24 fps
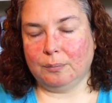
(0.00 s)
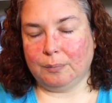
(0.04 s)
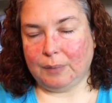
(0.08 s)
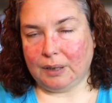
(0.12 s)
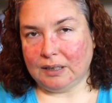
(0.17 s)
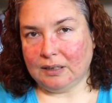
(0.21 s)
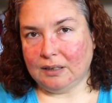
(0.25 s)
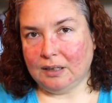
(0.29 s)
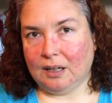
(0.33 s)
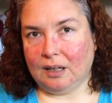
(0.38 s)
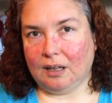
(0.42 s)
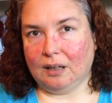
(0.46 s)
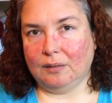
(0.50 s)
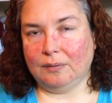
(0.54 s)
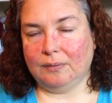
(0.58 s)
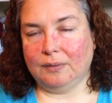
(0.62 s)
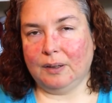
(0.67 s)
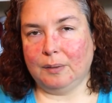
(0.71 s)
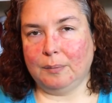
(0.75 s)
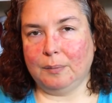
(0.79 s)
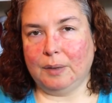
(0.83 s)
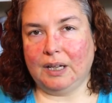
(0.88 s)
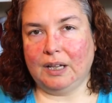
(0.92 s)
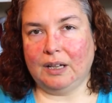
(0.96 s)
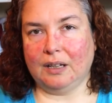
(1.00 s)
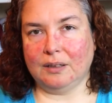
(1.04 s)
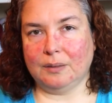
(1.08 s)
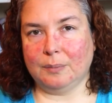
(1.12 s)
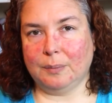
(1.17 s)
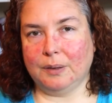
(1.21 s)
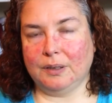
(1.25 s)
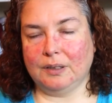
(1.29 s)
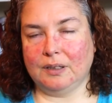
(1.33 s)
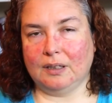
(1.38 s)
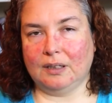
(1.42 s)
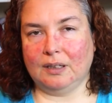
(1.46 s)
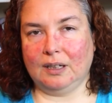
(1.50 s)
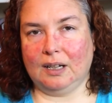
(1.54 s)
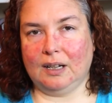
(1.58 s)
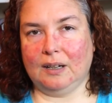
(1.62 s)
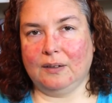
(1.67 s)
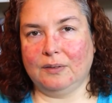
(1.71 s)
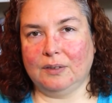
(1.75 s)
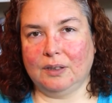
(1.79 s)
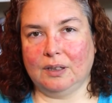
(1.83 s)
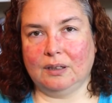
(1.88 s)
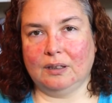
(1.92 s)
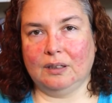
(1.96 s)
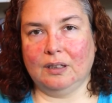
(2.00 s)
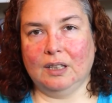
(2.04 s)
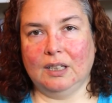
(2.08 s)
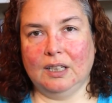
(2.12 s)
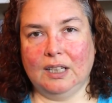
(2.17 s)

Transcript: myself, and my husband didn't have to,